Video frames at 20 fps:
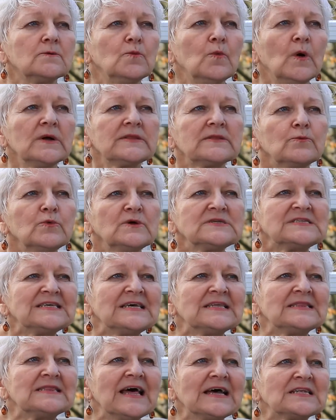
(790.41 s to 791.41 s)
What was
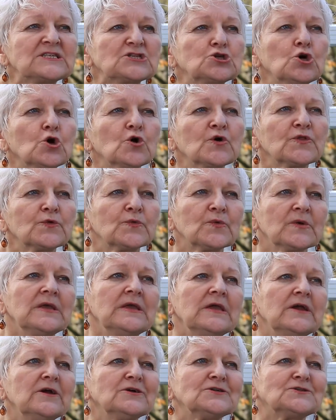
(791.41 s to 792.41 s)
it that took 3
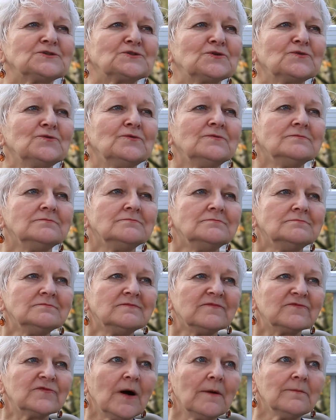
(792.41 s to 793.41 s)
years
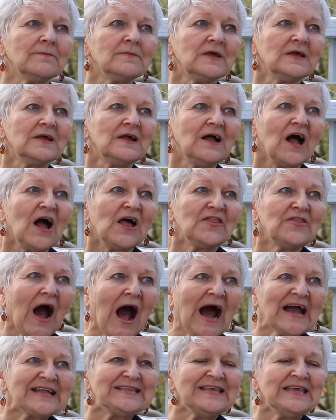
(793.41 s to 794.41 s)
from
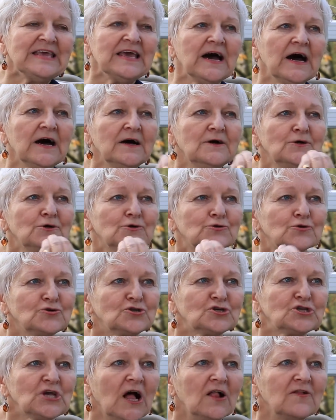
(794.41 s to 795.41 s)
idea to
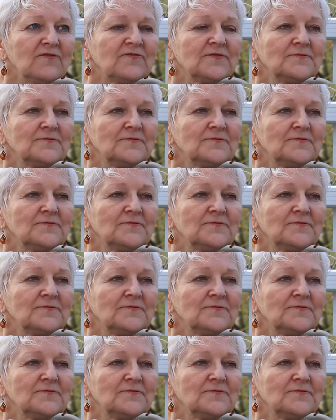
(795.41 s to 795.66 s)
shelf?